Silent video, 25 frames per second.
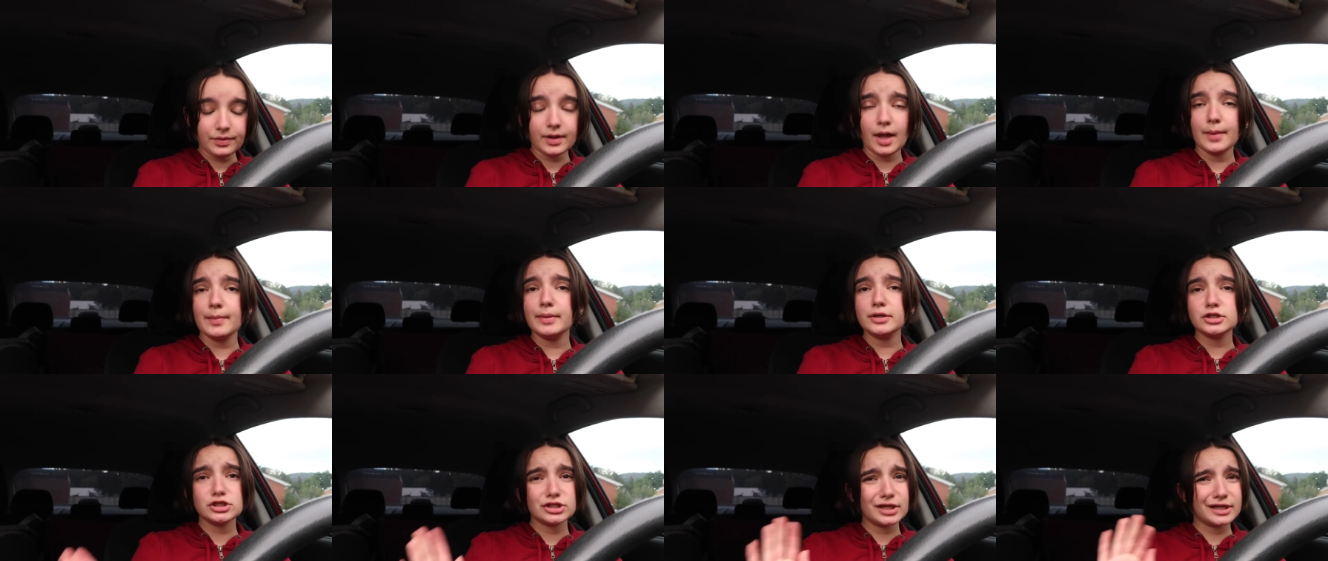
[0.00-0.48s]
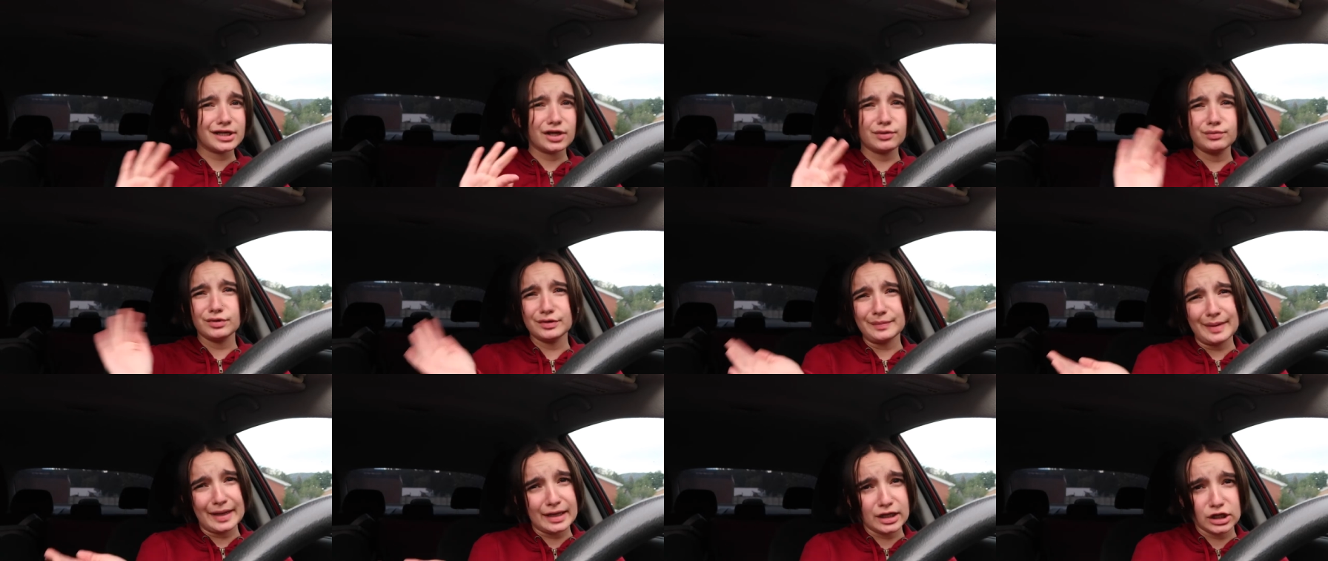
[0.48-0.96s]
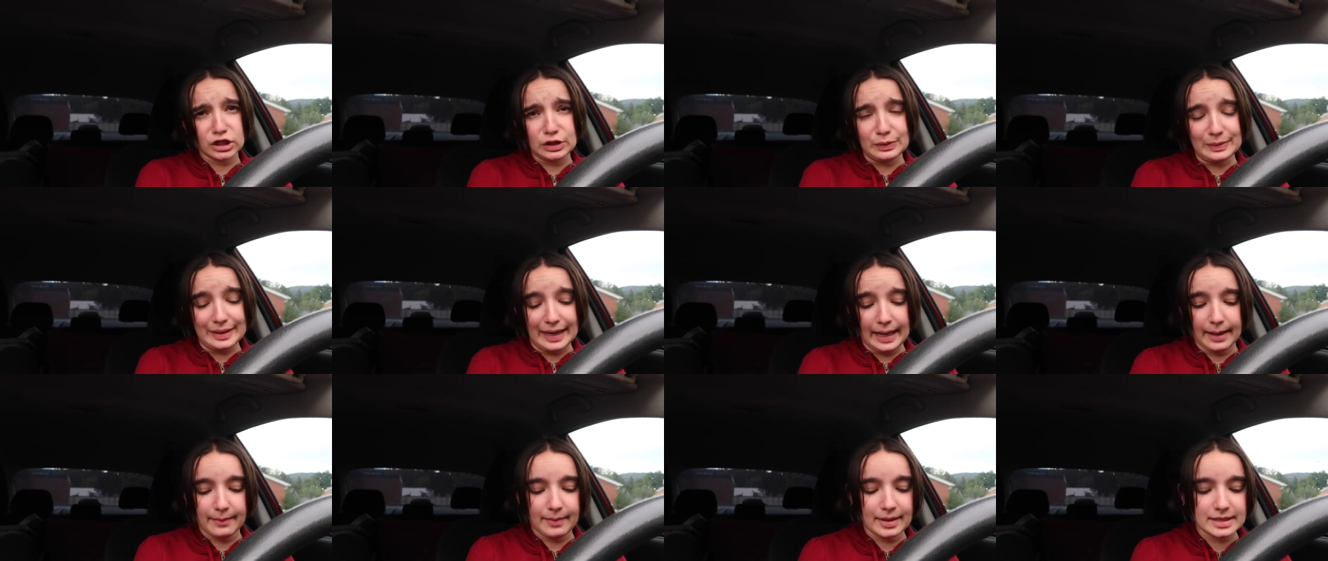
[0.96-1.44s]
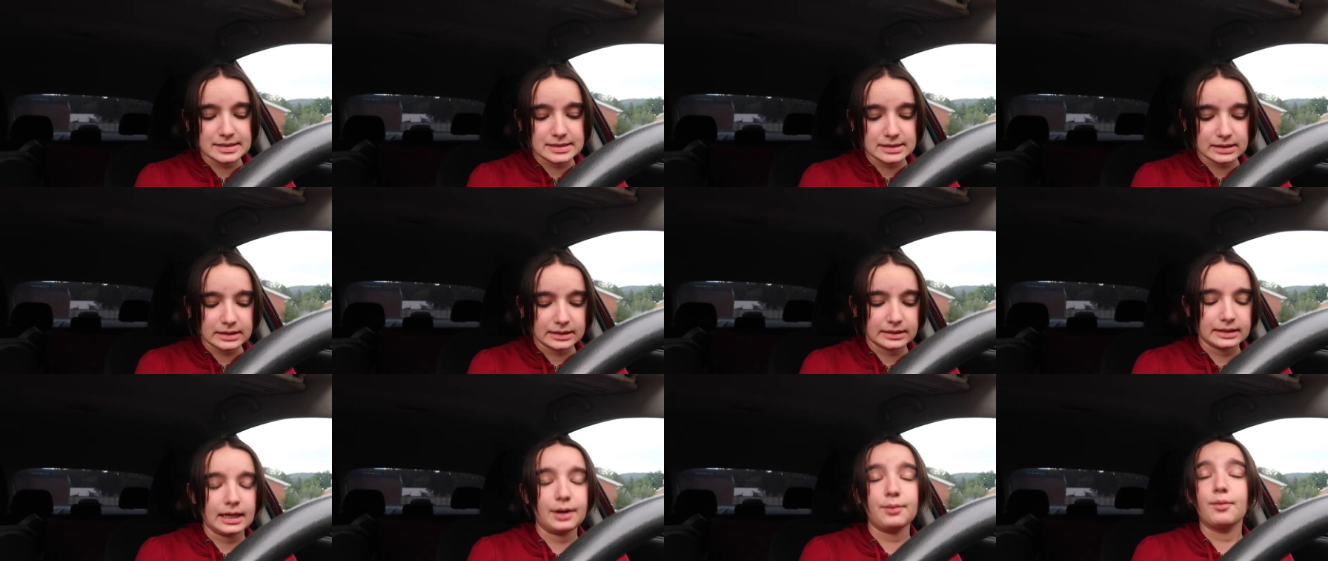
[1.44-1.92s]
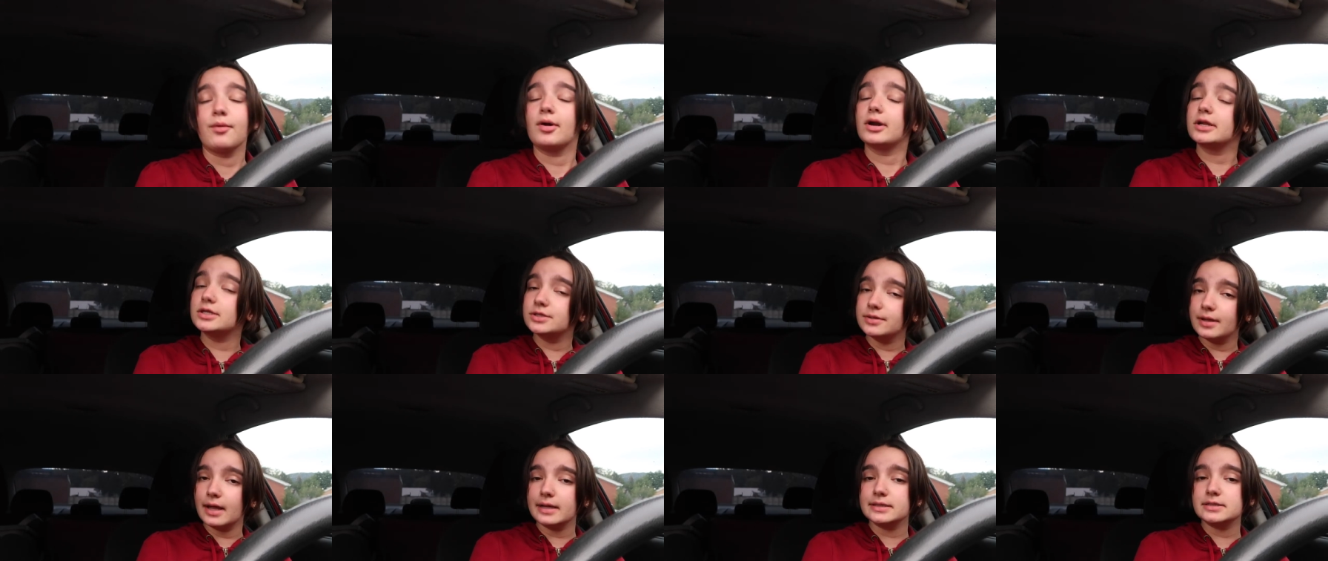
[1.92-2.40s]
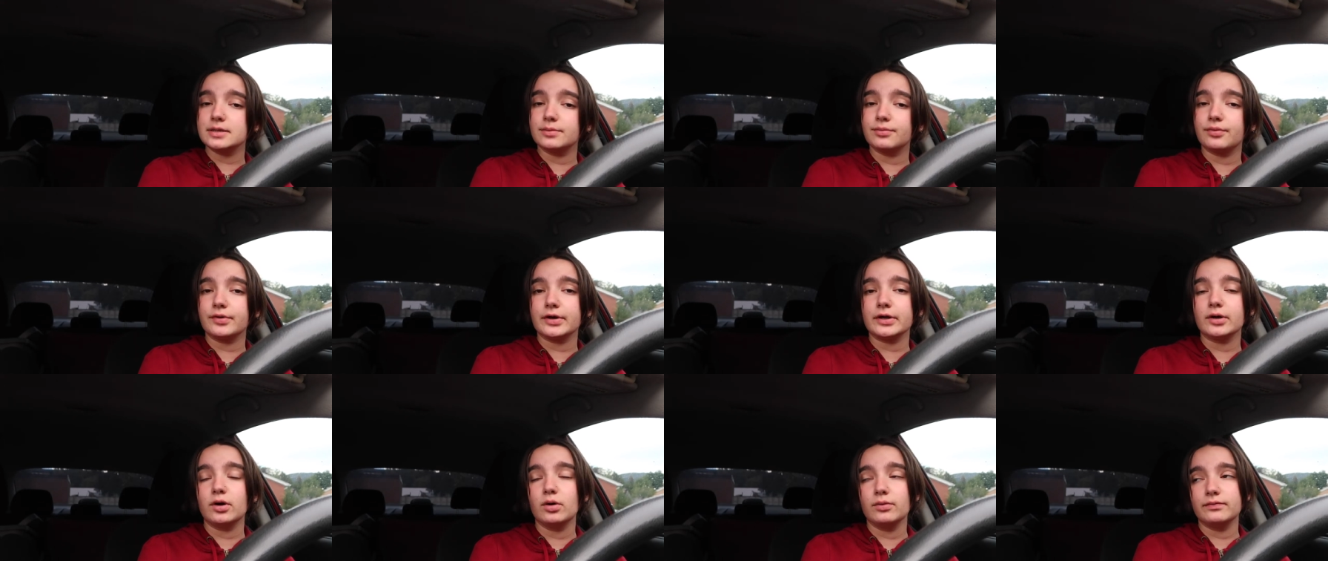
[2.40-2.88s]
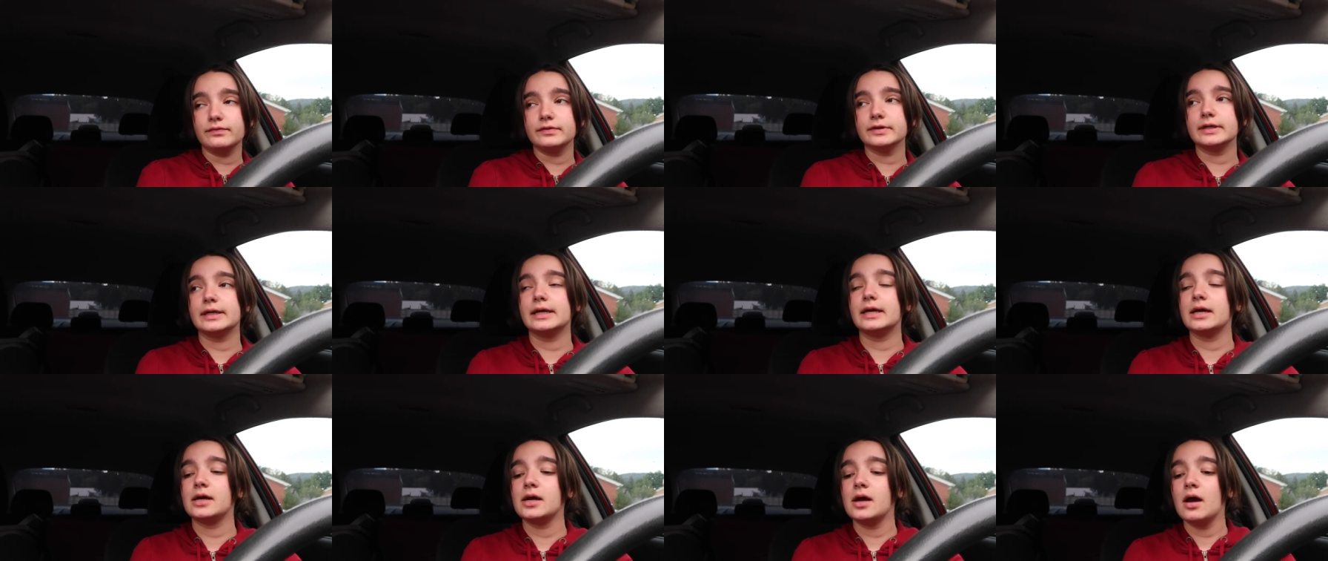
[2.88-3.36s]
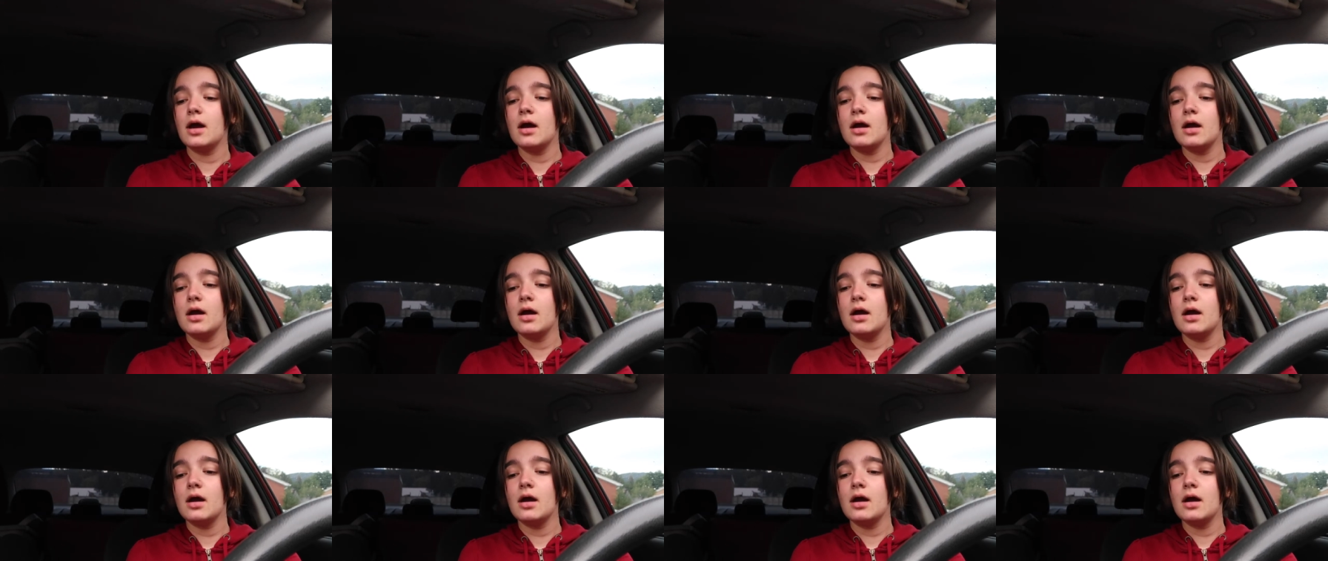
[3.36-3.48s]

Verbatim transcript: A bunch like a roommate Q&A basically. I want to do that at some point, hopefully.